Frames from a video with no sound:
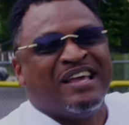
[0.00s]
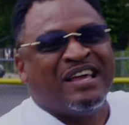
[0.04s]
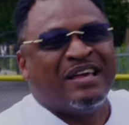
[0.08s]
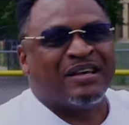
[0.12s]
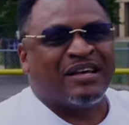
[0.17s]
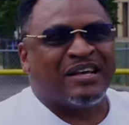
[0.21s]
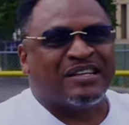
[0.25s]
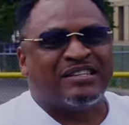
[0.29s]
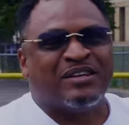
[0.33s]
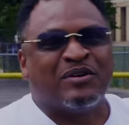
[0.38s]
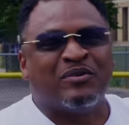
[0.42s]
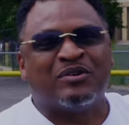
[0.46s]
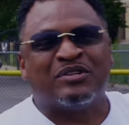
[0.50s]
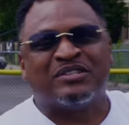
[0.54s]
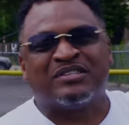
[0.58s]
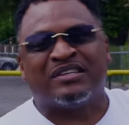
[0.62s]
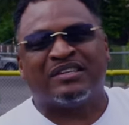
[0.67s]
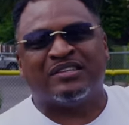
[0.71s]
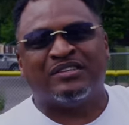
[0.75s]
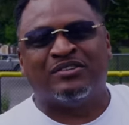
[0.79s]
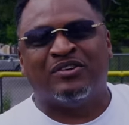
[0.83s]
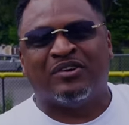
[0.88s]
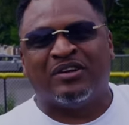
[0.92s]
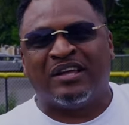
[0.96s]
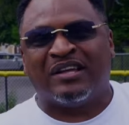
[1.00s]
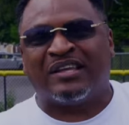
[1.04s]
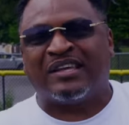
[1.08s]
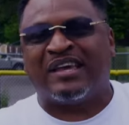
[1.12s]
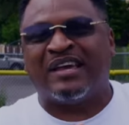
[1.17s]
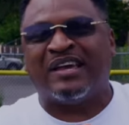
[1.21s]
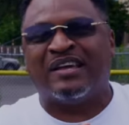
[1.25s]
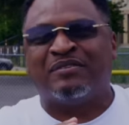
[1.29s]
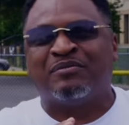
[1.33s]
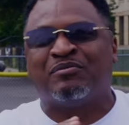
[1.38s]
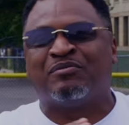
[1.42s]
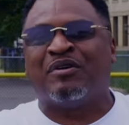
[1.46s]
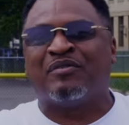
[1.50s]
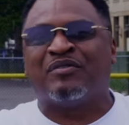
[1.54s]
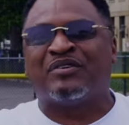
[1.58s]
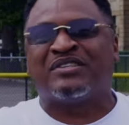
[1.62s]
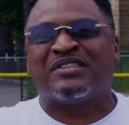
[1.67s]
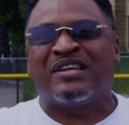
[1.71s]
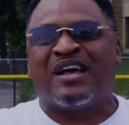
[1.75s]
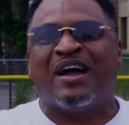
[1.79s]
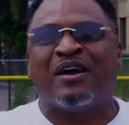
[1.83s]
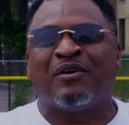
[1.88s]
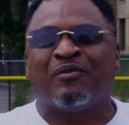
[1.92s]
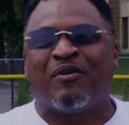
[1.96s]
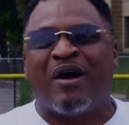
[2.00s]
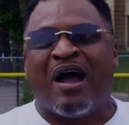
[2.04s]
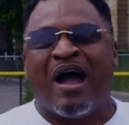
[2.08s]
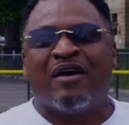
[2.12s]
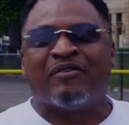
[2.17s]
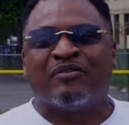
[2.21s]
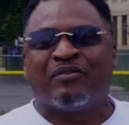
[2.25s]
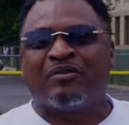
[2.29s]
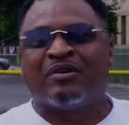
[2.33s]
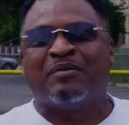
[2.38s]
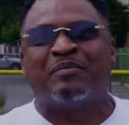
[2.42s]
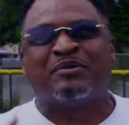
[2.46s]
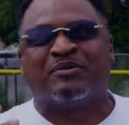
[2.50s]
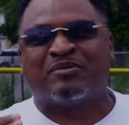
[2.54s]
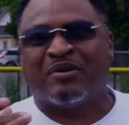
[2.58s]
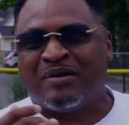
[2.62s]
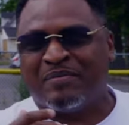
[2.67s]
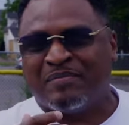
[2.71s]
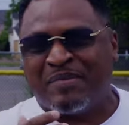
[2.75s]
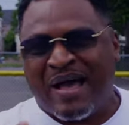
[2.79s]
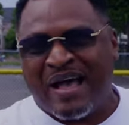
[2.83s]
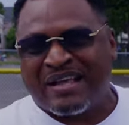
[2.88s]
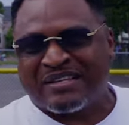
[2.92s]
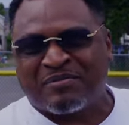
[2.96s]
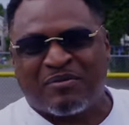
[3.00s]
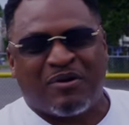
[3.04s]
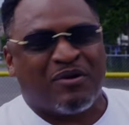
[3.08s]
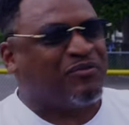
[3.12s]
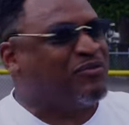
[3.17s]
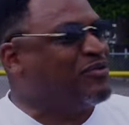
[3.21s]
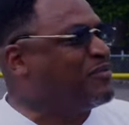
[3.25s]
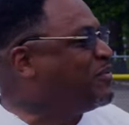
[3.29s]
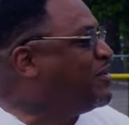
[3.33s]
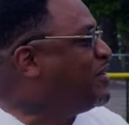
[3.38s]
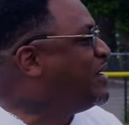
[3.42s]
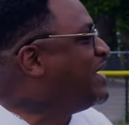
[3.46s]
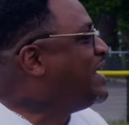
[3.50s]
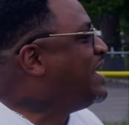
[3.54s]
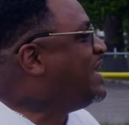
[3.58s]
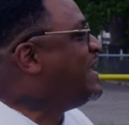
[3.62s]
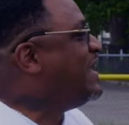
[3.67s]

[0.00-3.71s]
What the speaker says: Because it was, you know, the Ken Riverside rivalry between basketball and football.